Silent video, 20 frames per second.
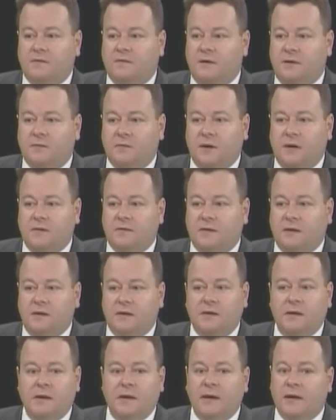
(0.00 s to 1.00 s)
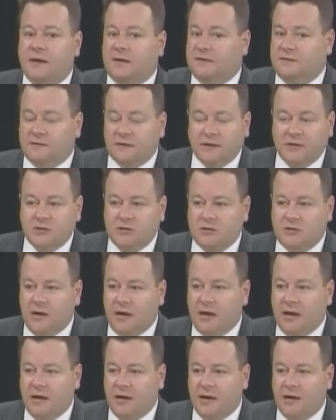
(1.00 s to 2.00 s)
that run on
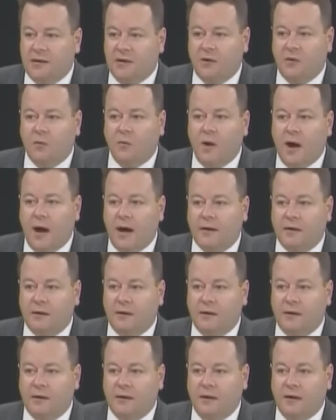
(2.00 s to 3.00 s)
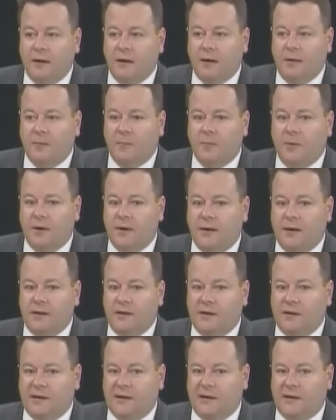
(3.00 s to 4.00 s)
sunshine or water, but
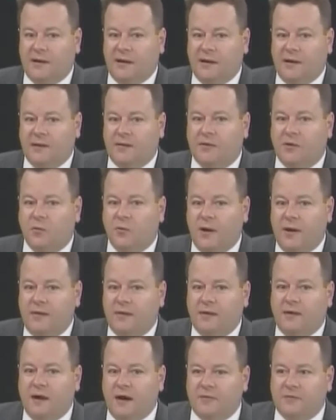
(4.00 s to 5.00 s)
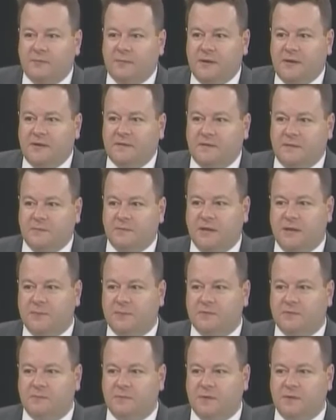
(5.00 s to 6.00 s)
the way the government is in
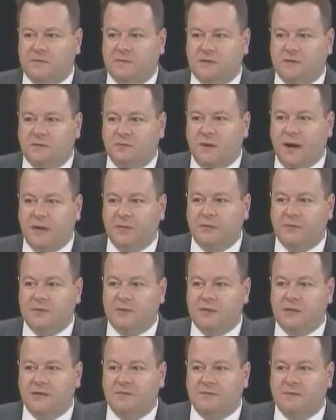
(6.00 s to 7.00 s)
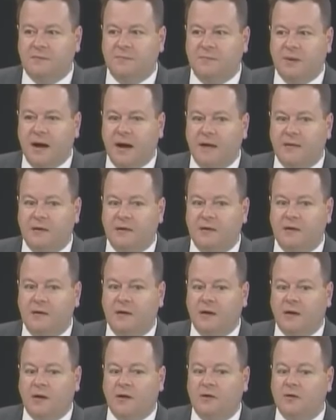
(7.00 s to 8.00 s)
people's business, why would you even bother
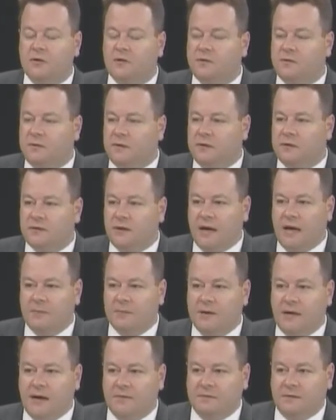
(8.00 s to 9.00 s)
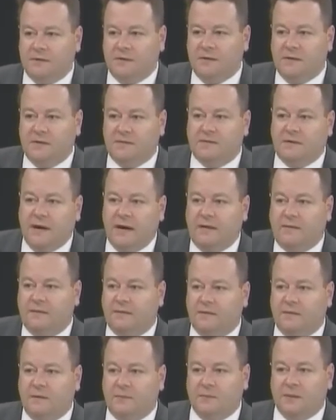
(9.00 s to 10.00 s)
using your time and effort to design
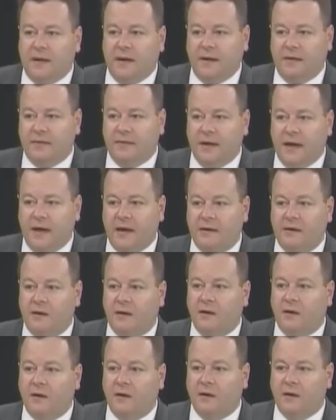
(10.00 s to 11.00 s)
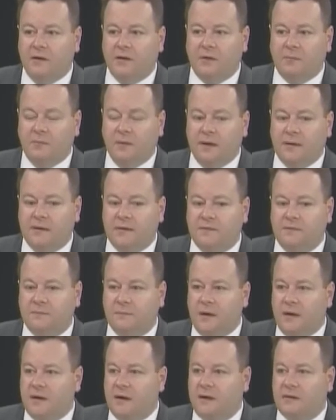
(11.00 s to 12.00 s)
something like that? Yeah. All your money is
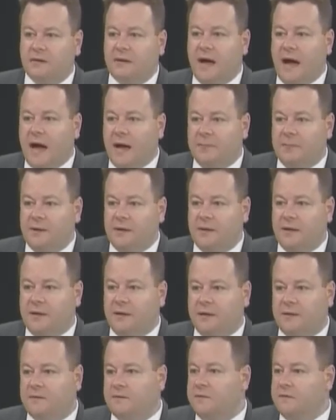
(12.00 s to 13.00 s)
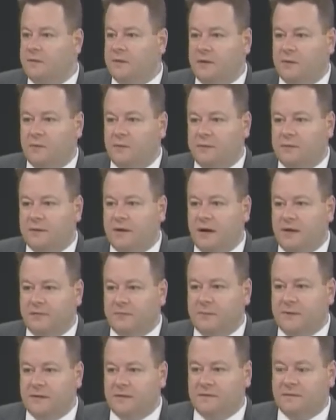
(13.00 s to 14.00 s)
made on lobbying and doing what the
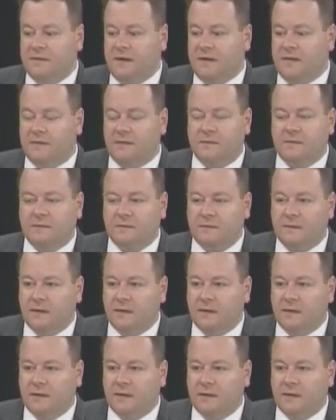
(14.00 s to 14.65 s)
government says.